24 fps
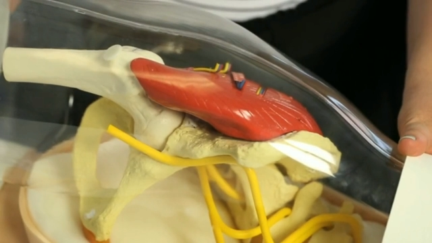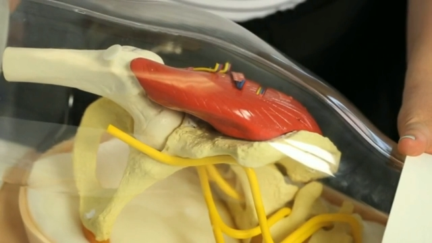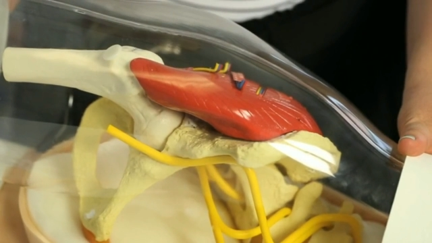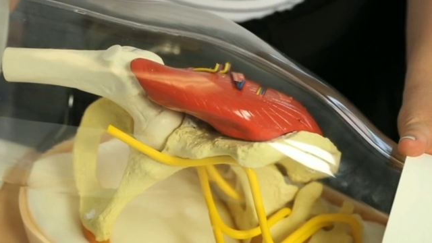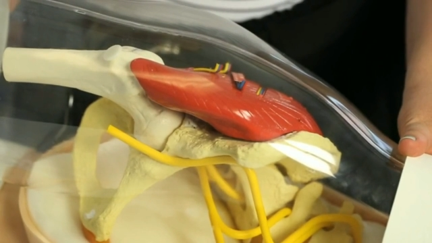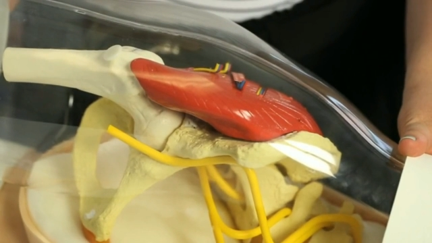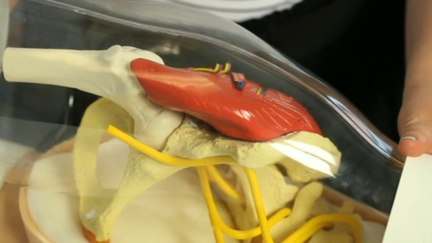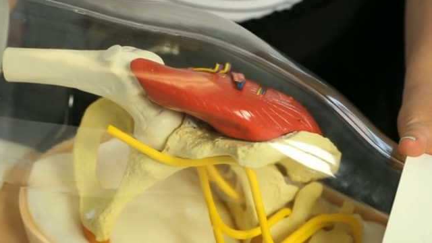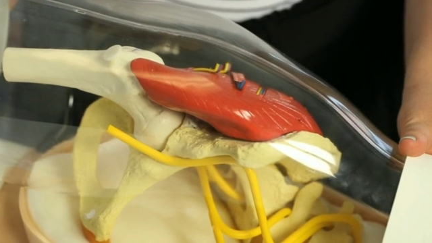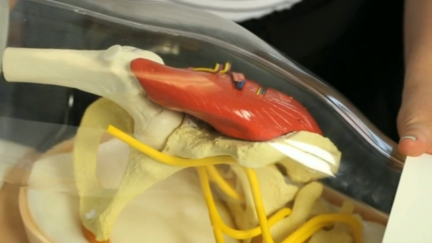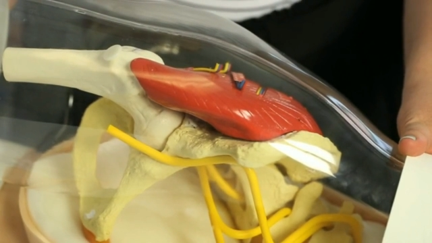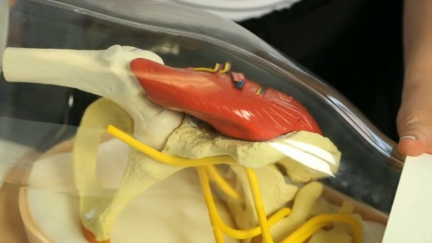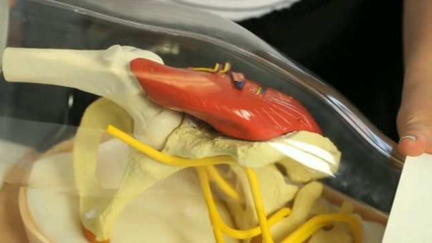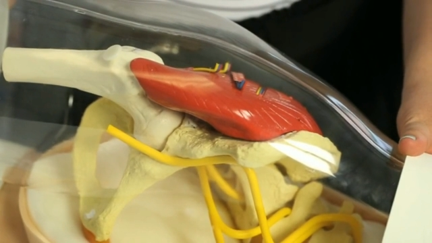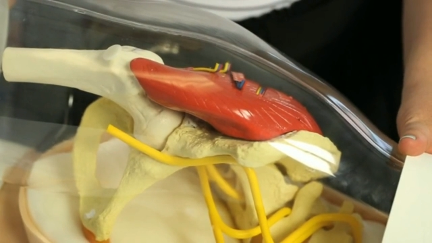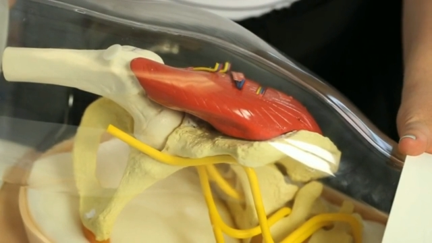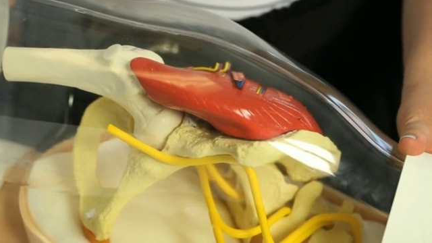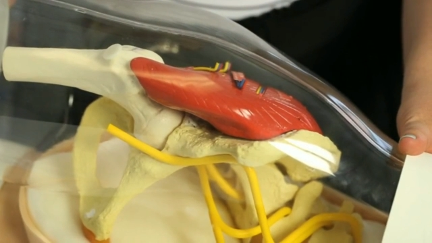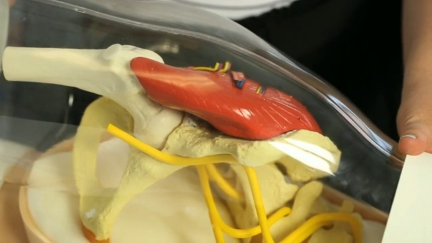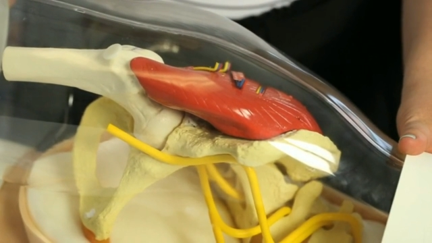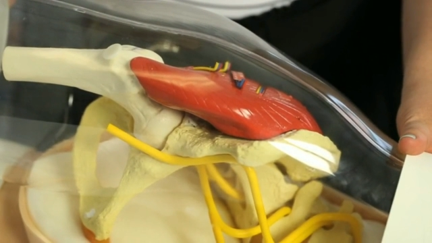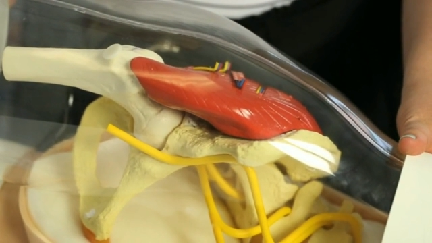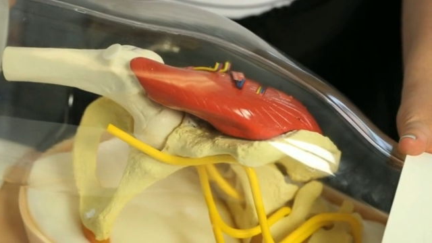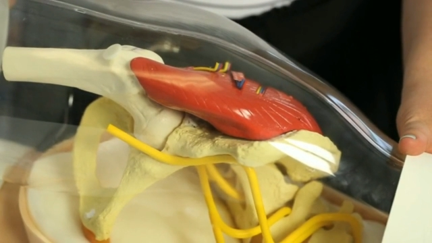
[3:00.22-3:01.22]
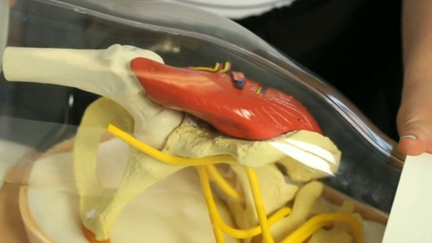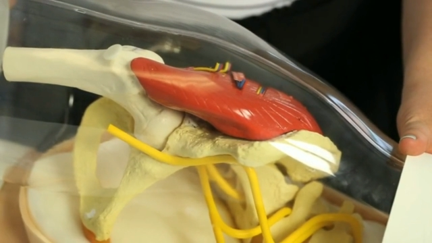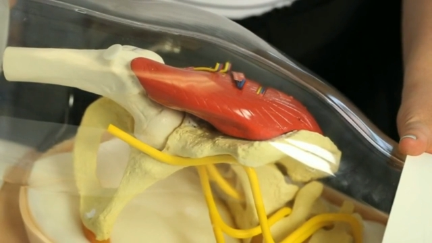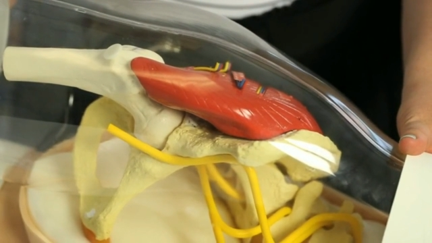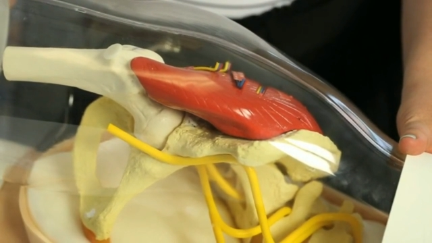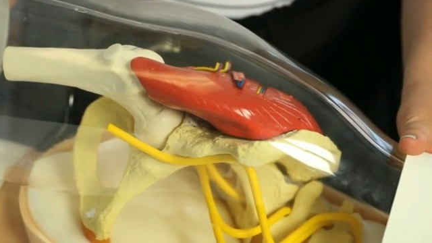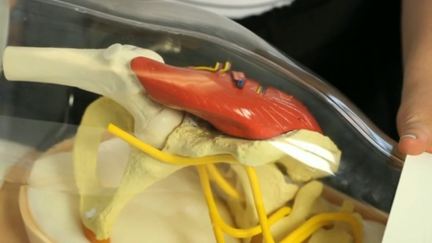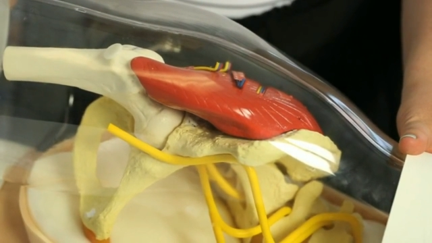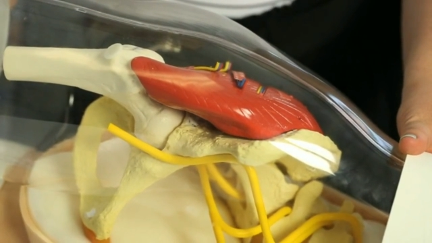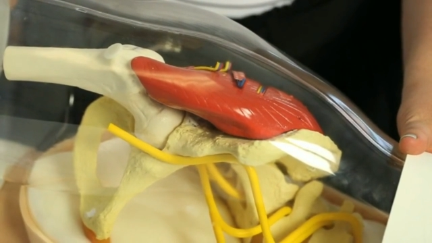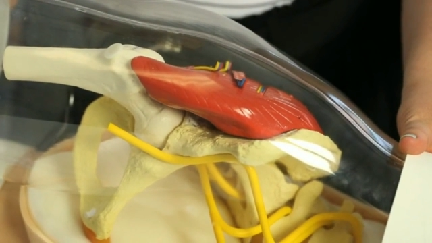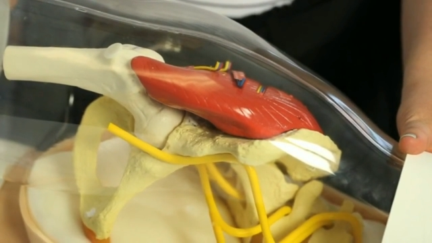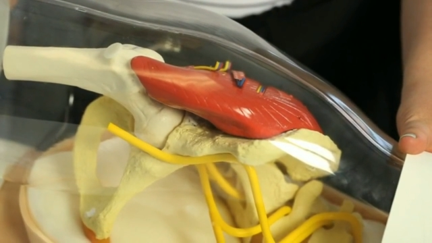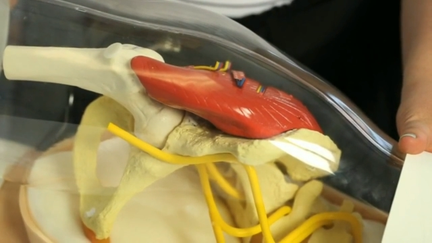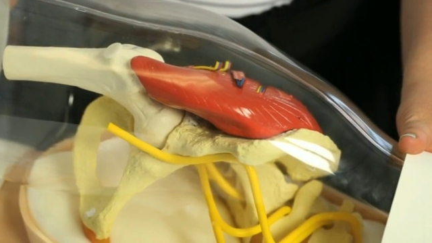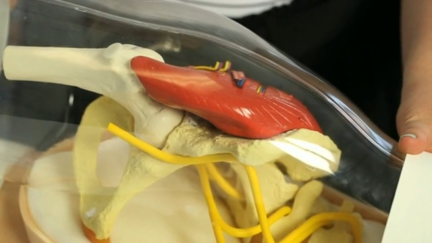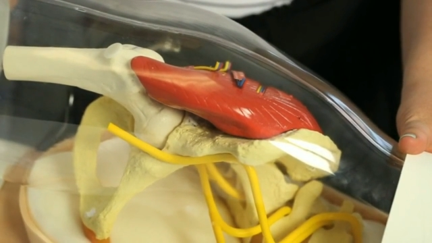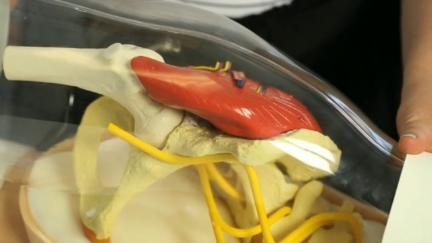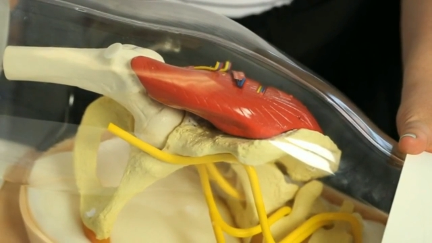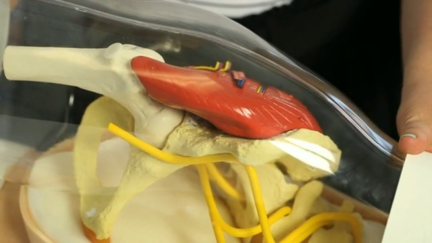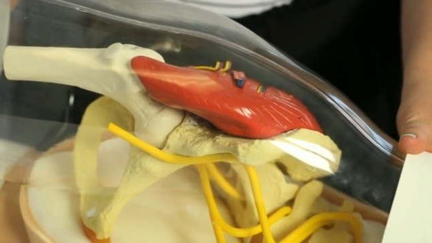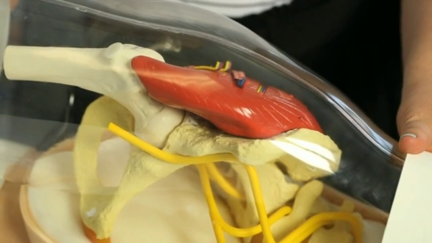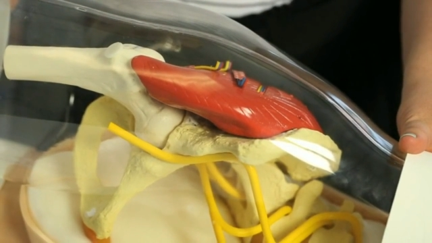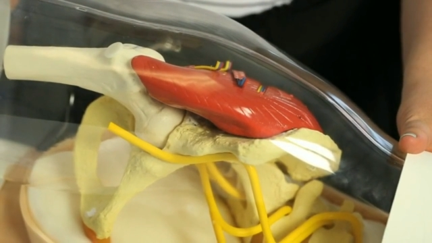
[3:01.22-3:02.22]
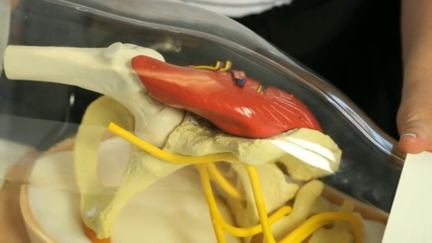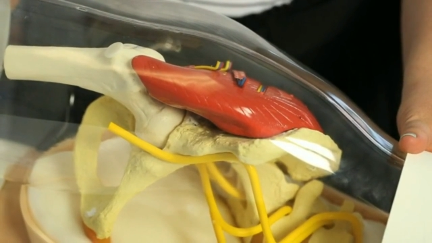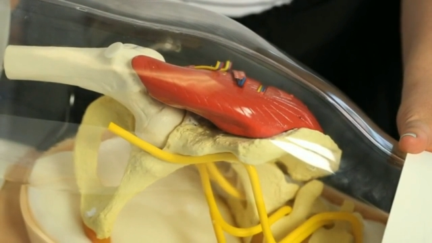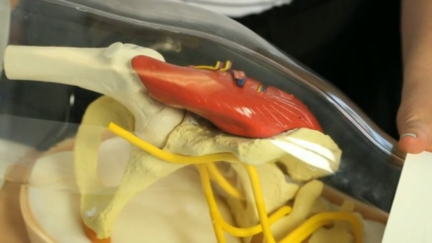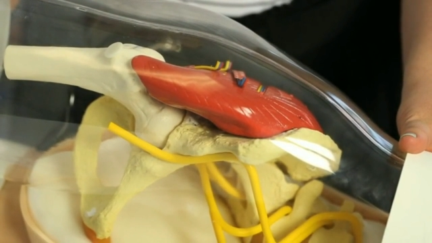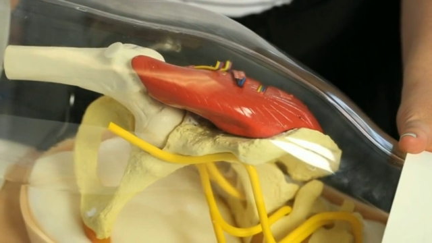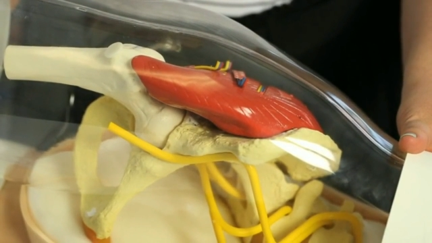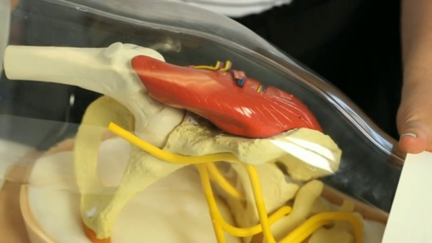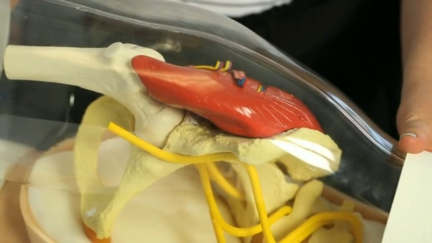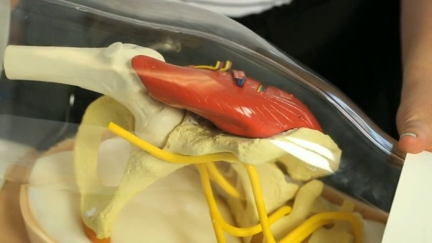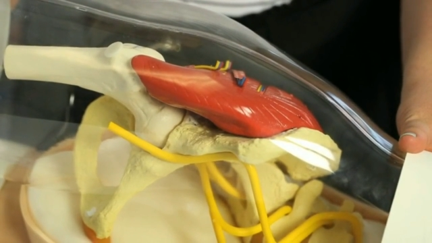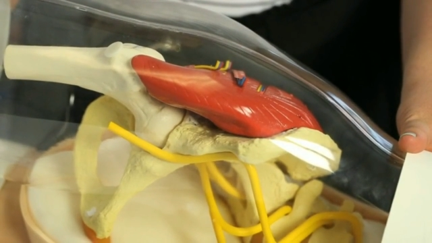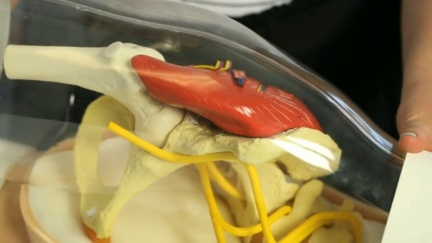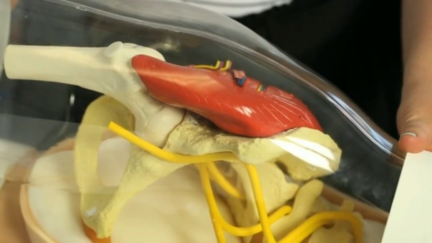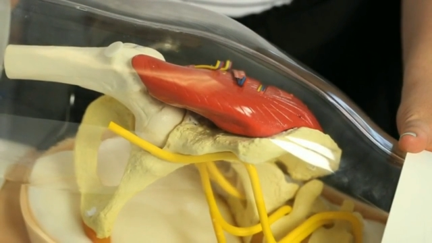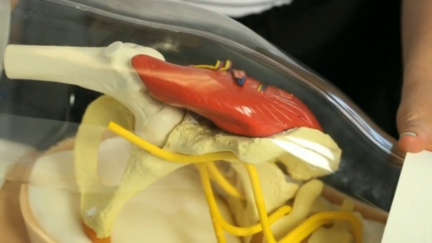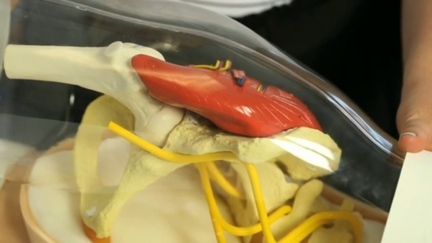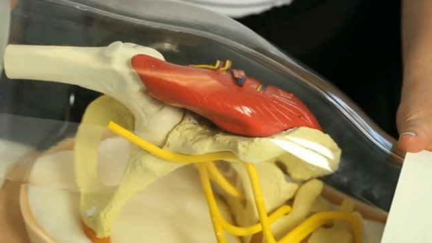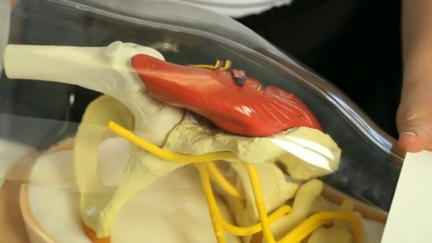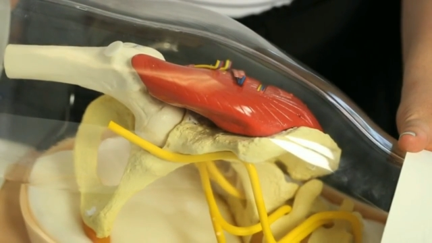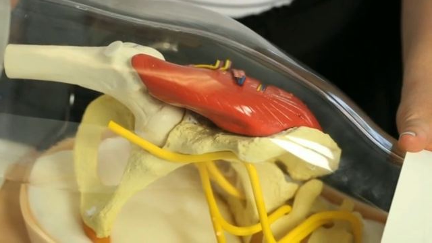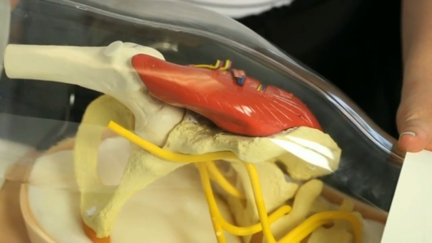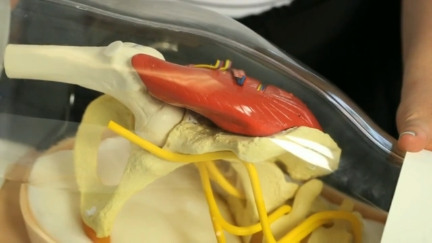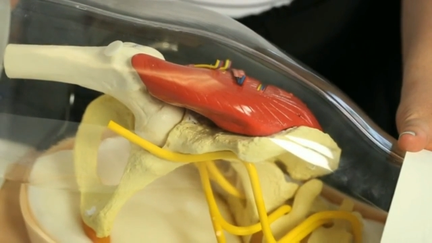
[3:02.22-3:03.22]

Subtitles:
[unreadable: no face in view]